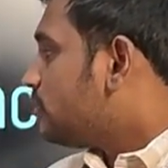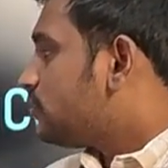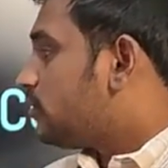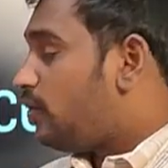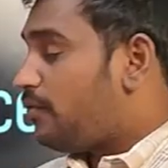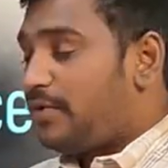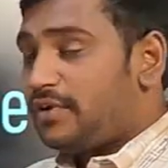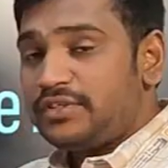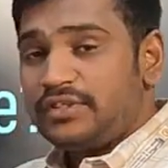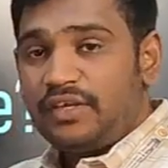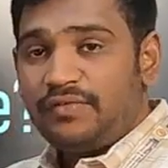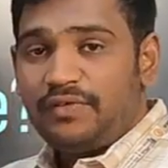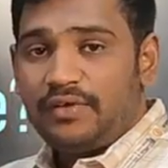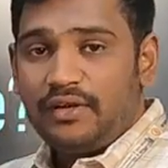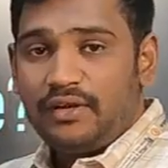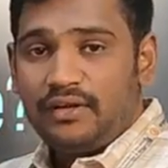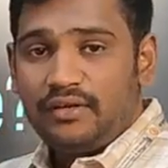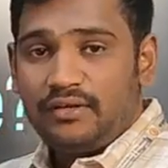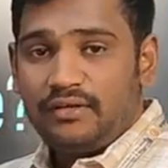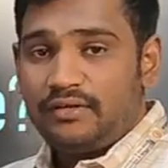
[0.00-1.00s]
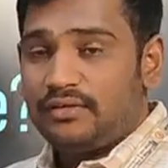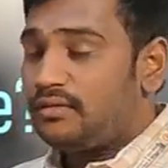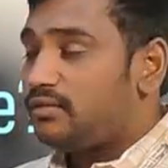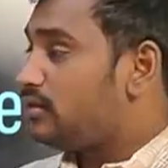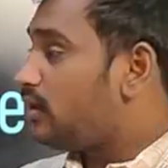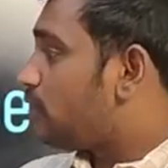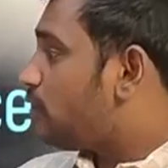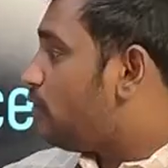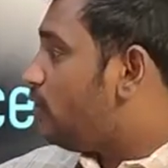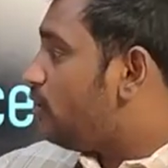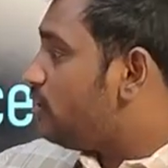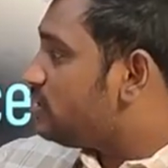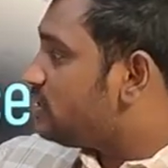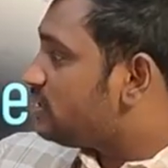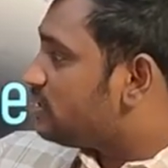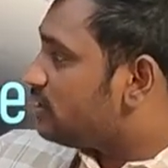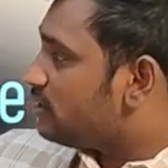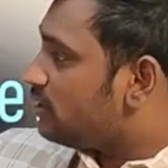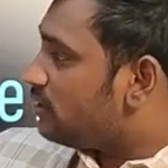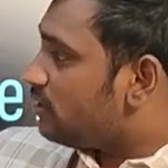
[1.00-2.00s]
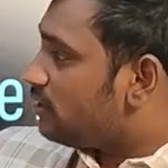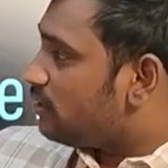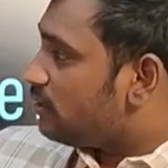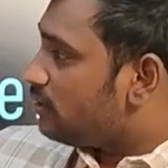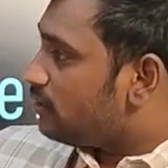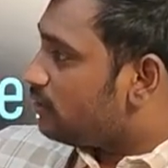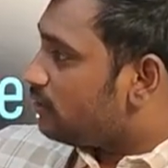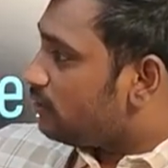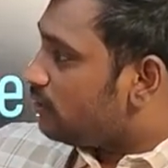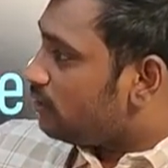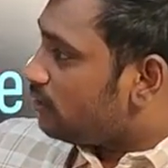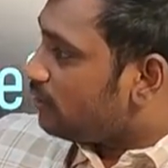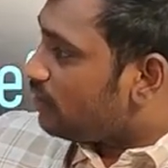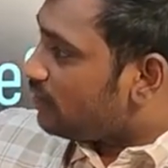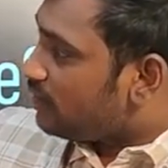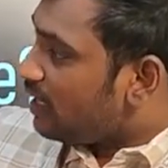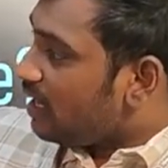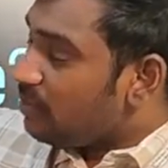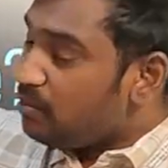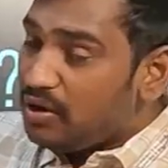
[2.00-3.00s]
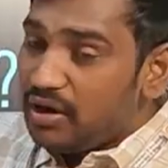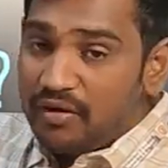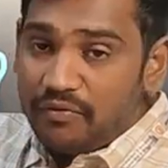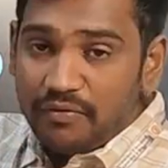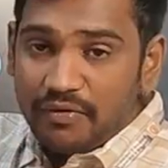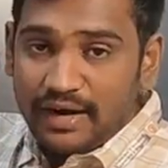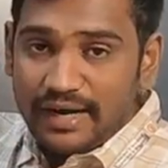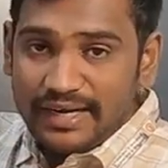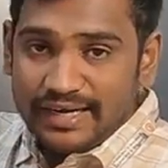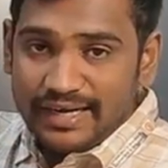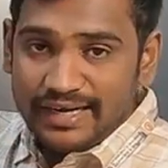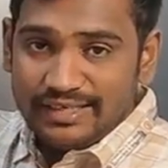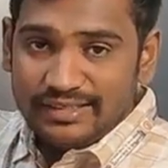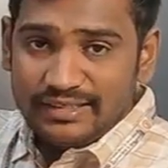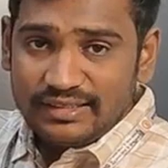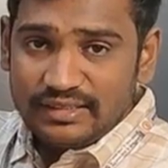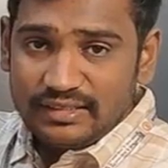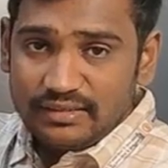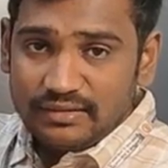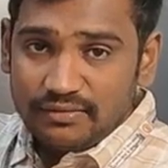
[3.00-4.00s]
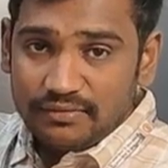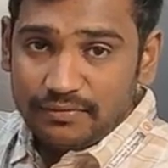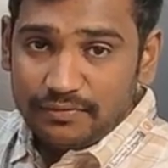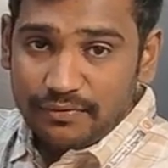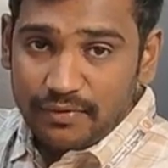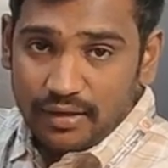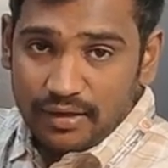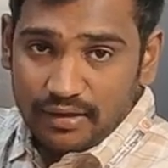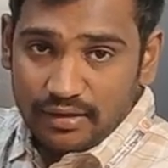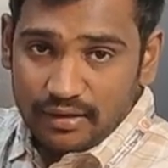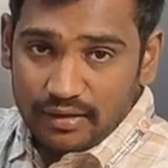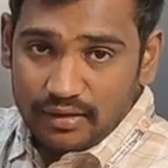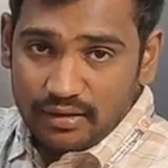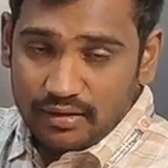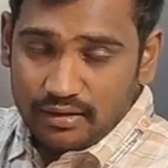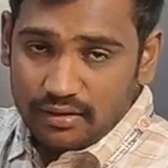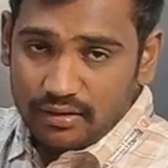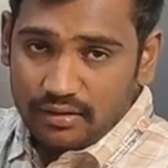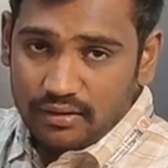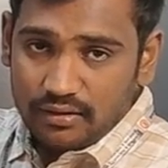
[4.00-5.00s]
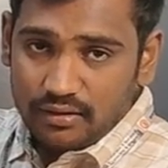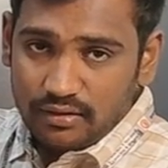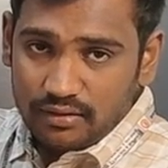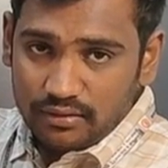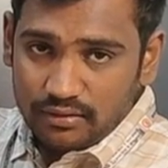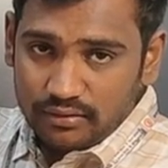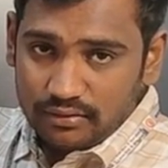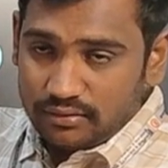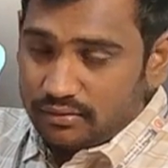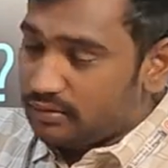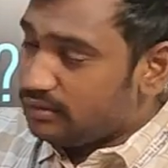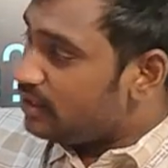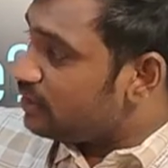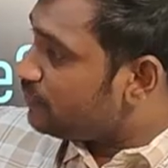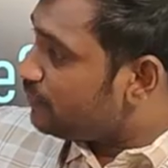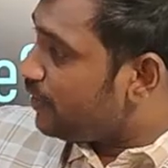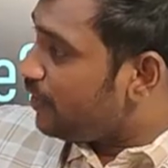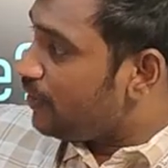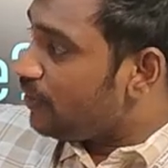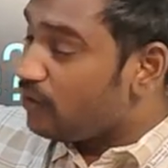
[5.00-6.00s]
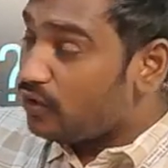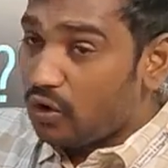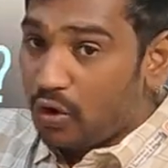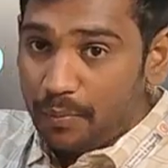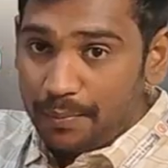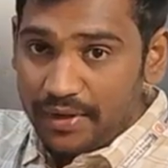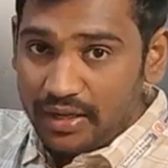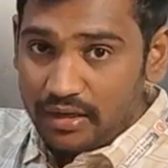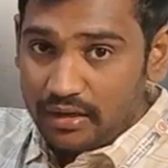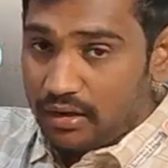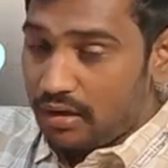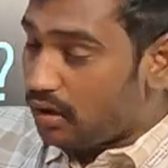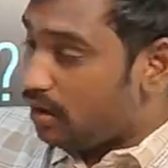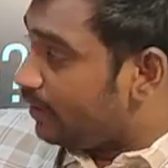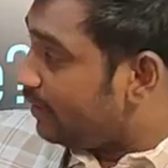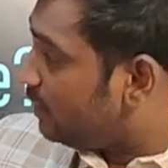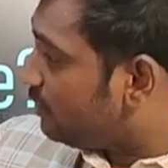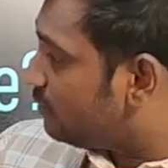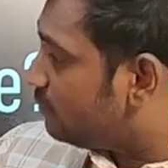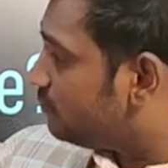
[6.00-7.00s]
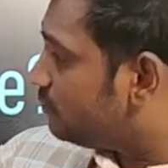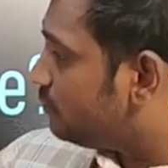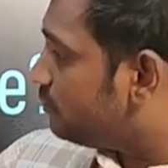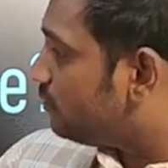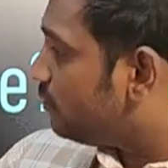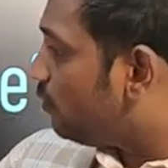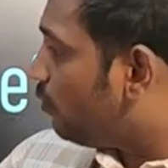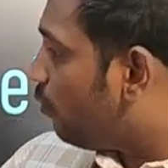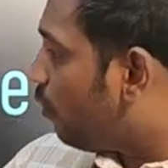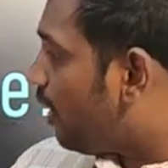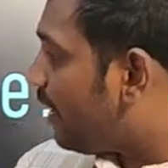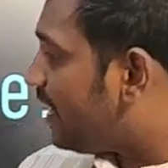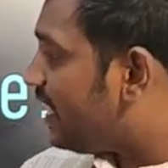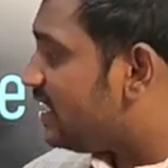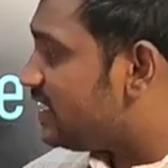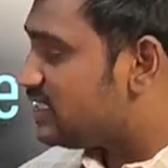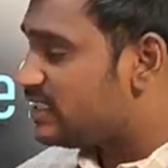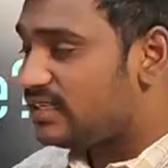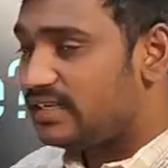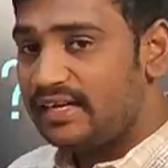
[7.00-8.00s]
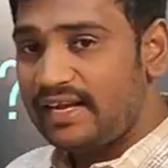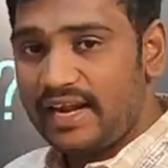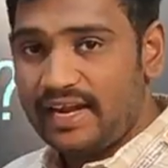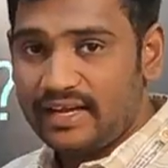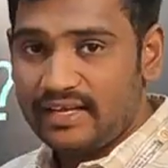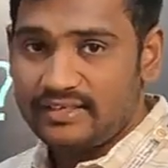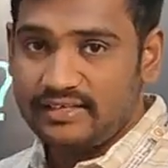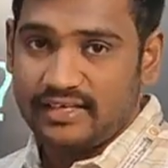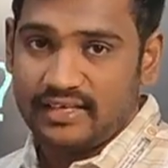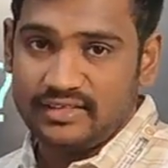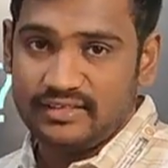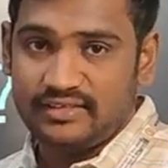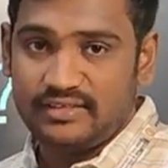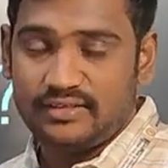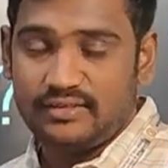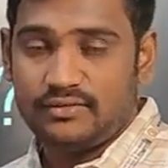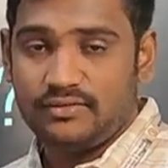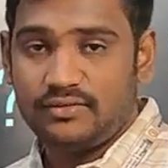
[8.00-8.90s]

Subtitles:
So first of all, the table of contents for this video topic are what is data science.